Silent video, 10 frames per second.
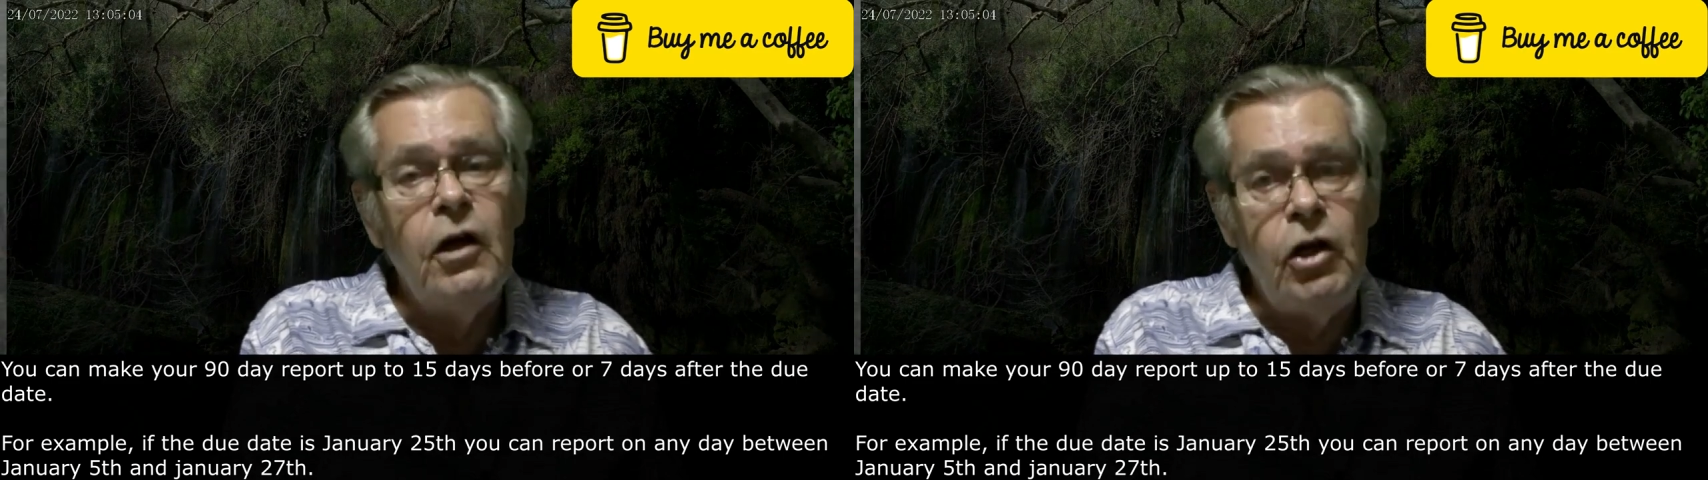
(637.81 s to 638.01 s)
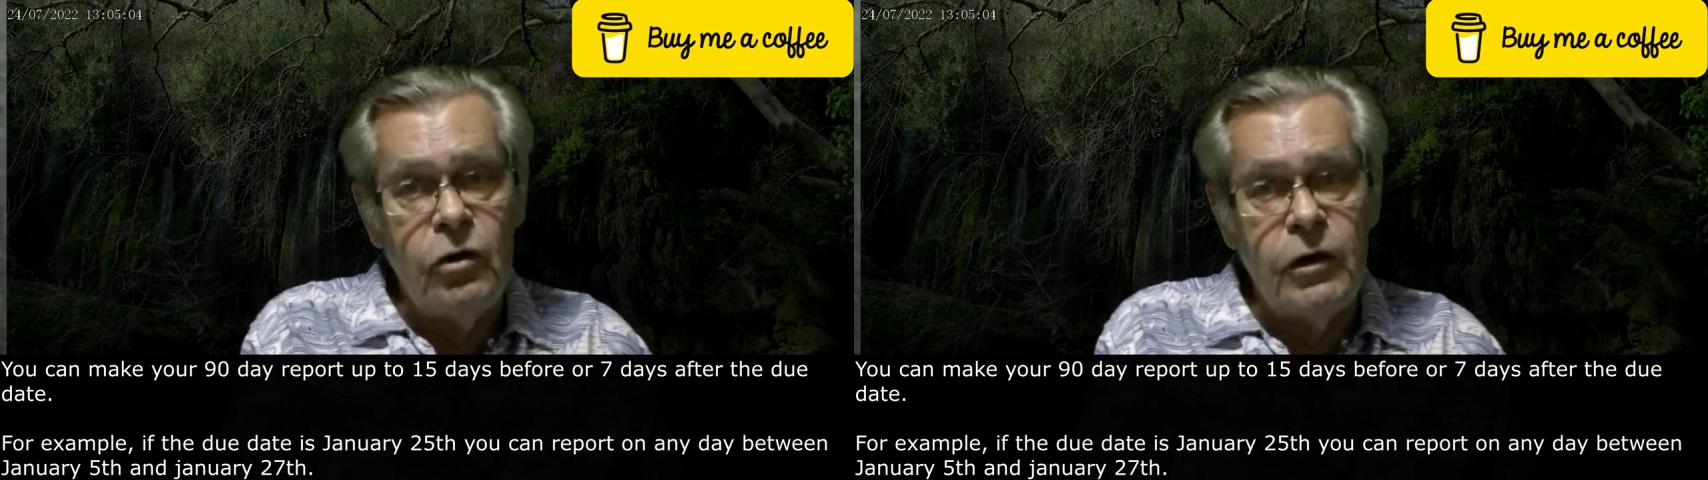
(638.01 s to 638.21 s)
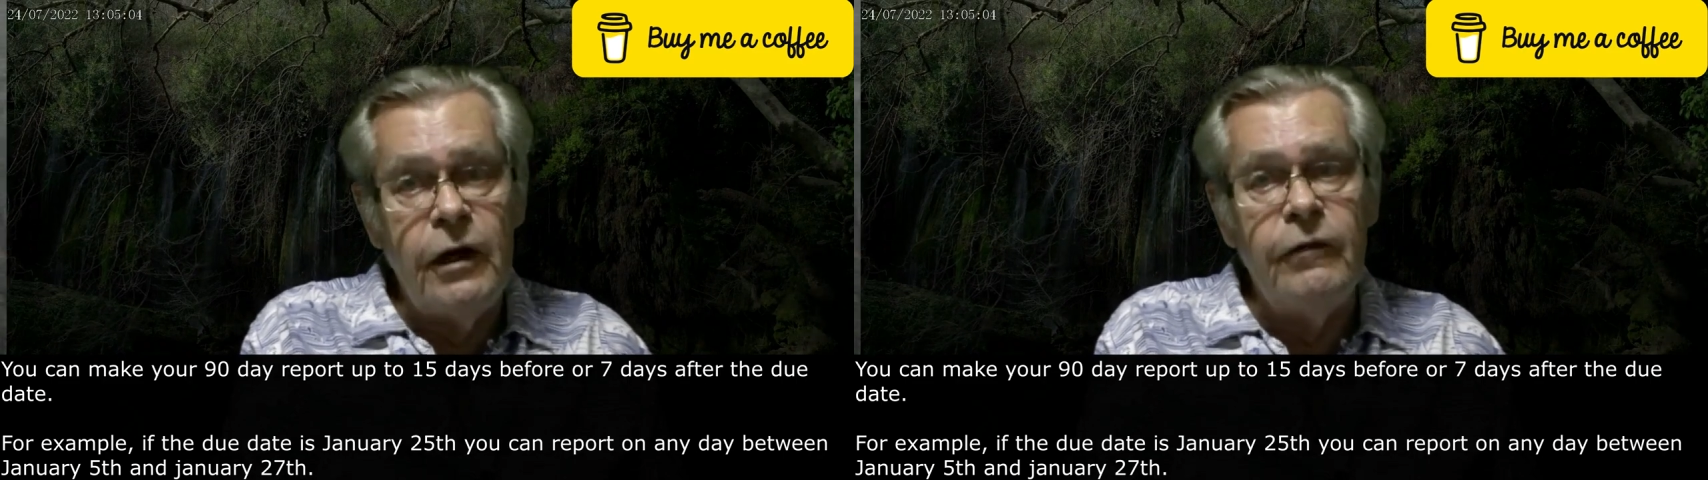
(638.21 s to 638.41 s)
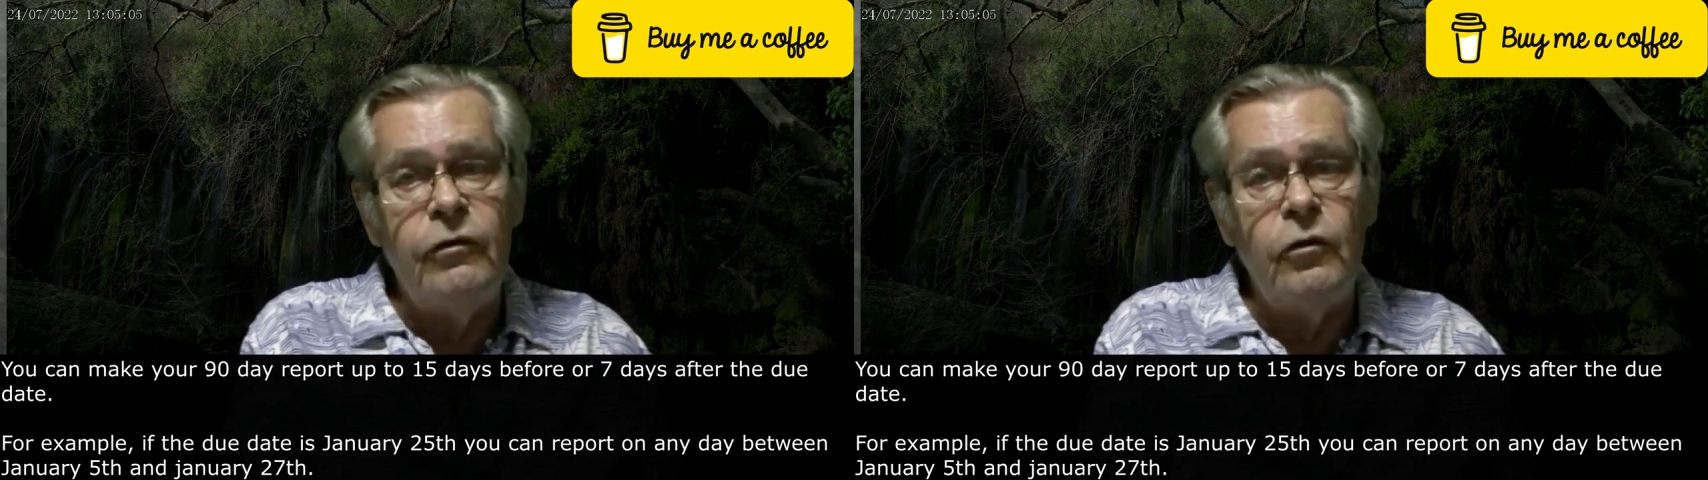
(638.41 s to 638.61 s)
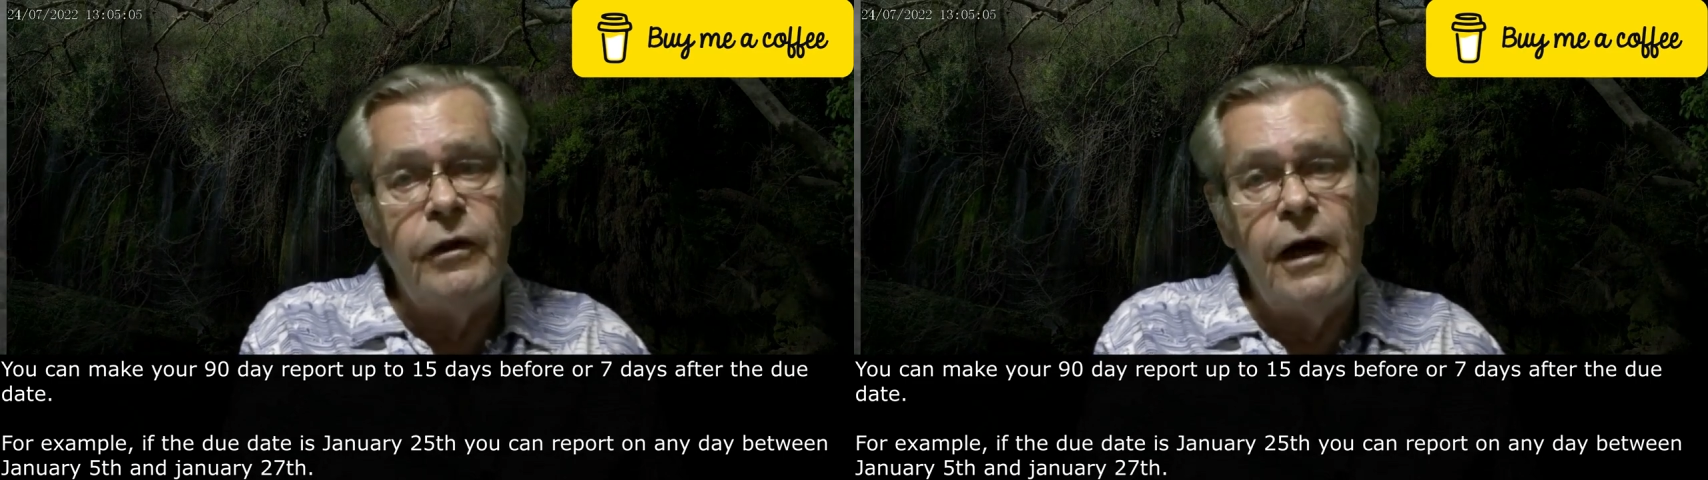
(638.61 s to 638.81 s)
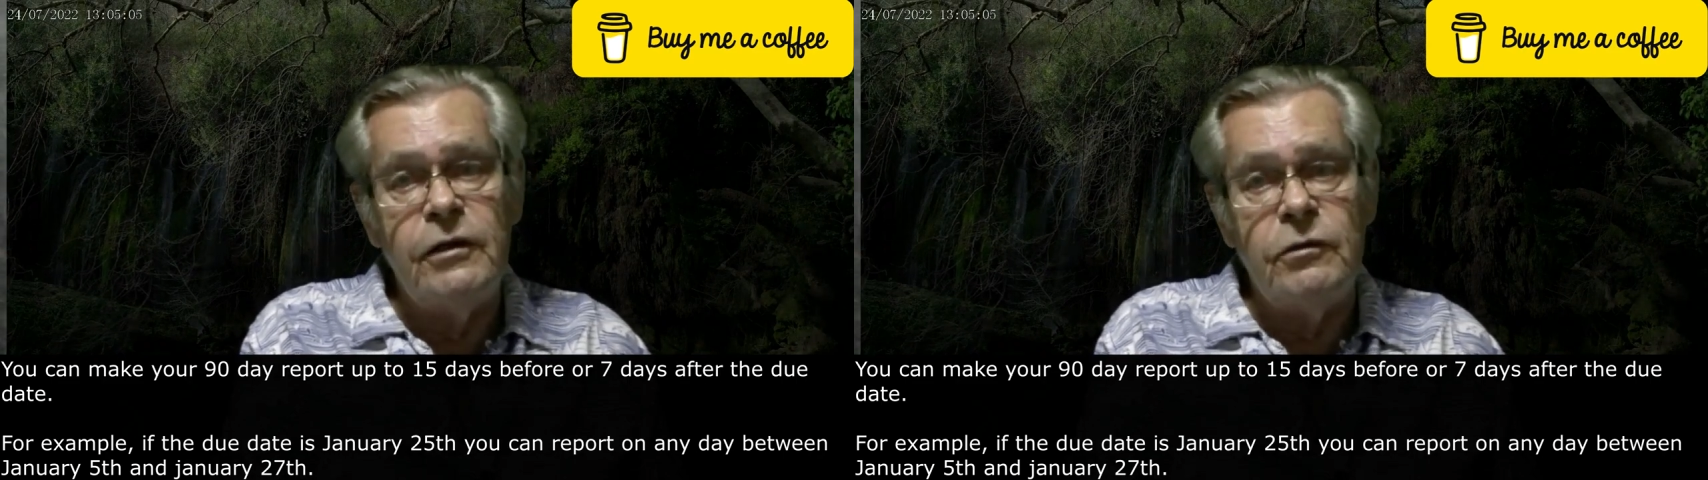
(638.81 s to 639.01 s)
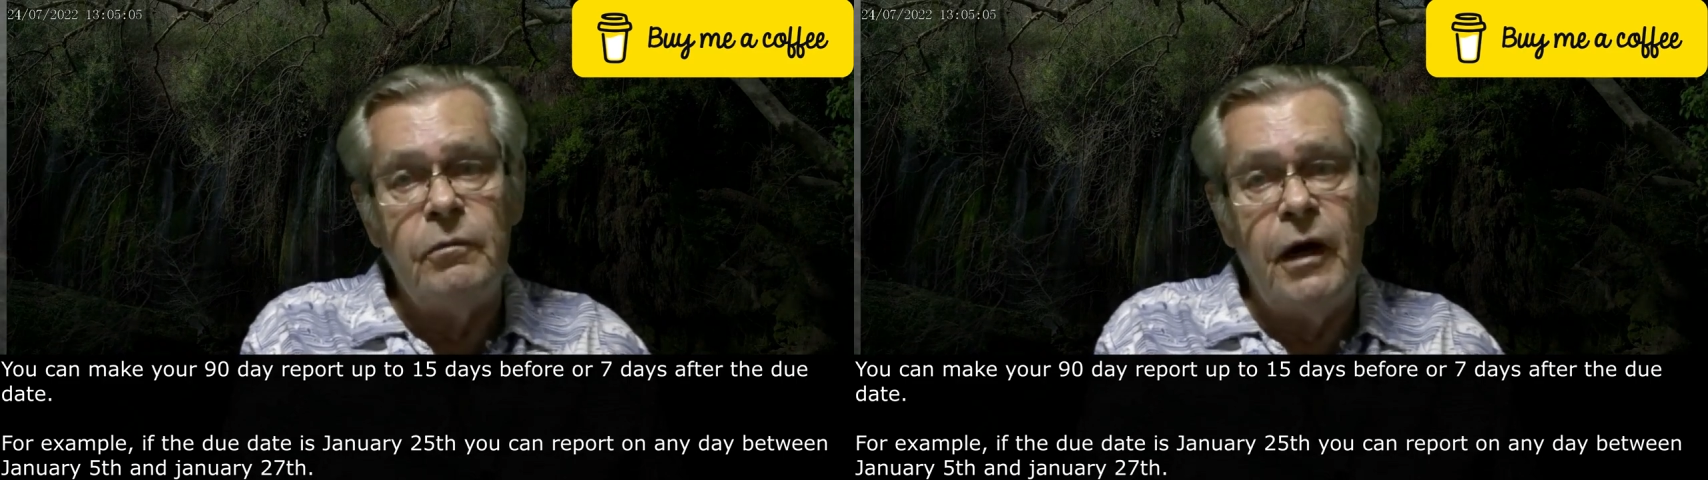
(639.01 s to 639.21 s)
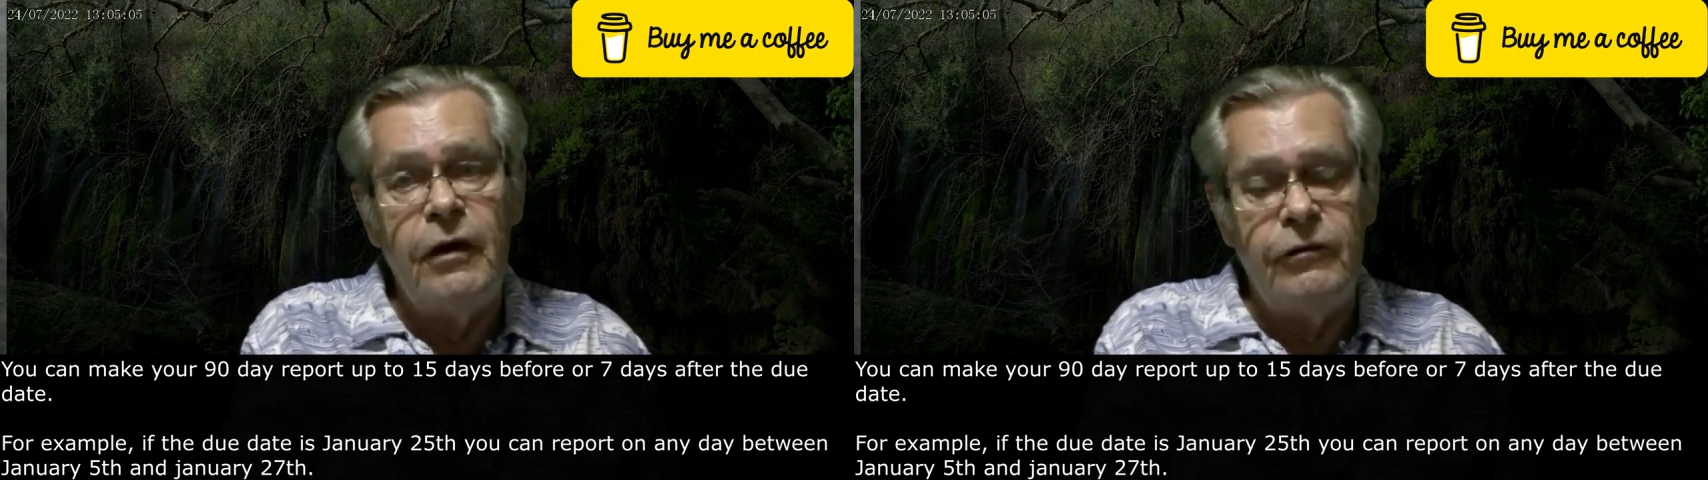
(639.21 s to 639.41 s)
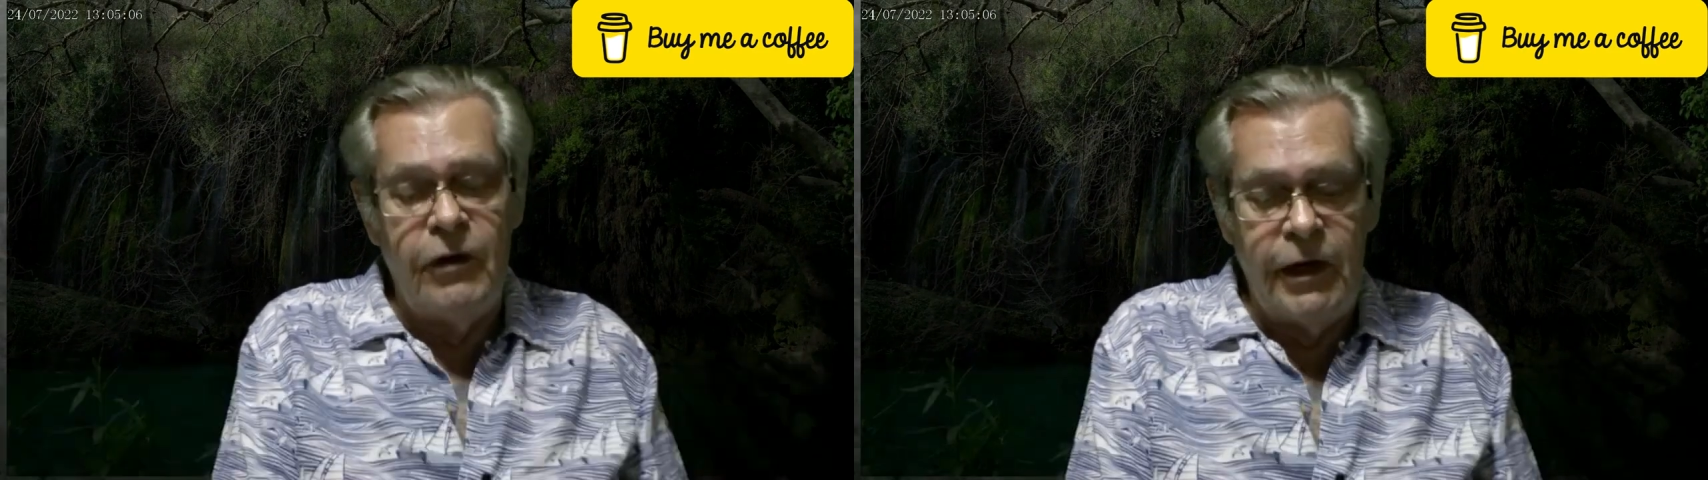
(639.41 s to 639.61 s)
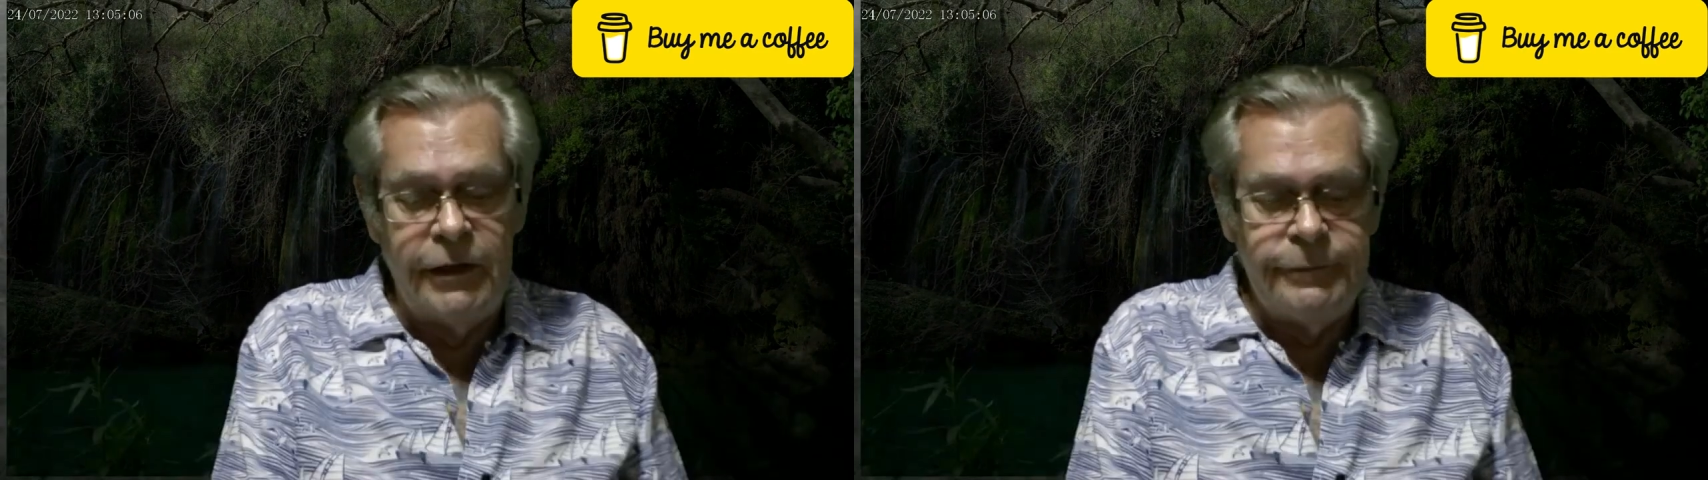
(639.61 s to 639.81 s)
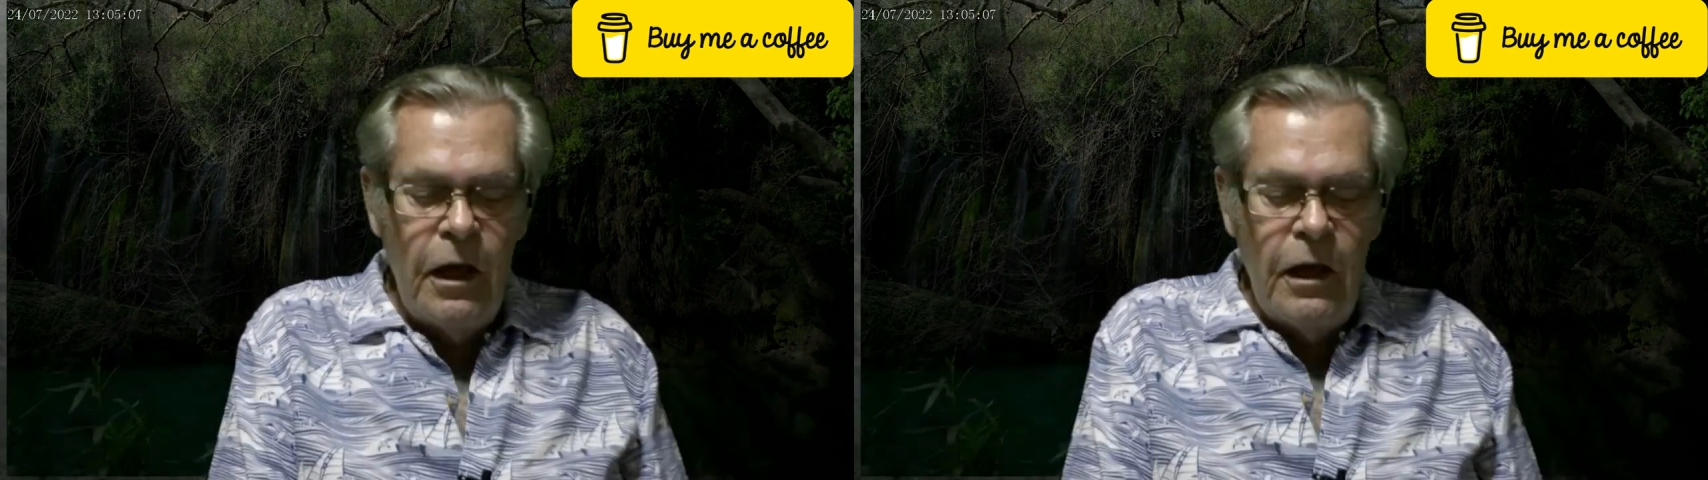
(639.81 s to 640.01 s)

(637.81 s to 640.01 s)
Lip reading: you'll get a 4,000 baht fine.